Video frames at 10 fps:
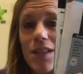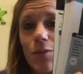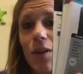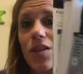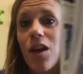
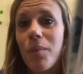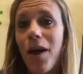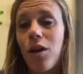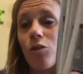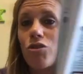This one's all
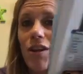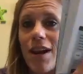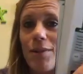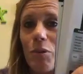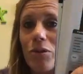about ocean
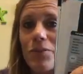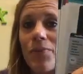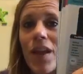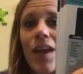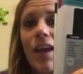animals.
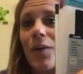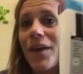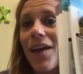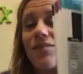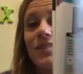And
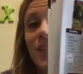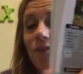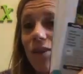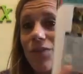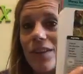we have
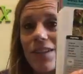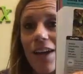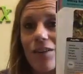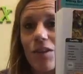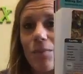several different
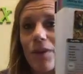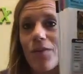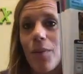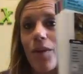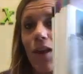titles to pick
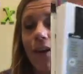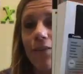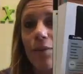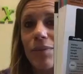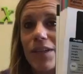from. A lot
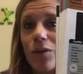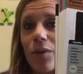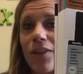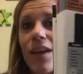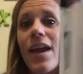of them deal
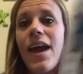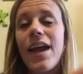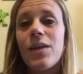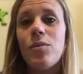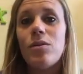with
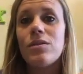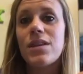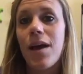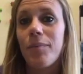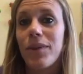animals,
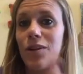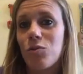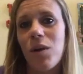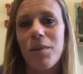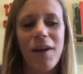but
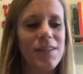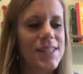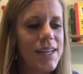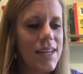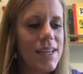there's one about
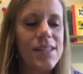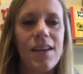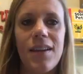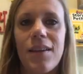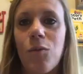cities
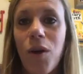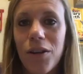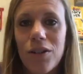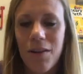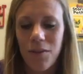and
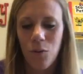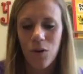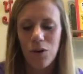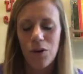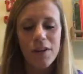wonders of the
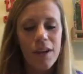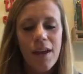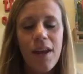world.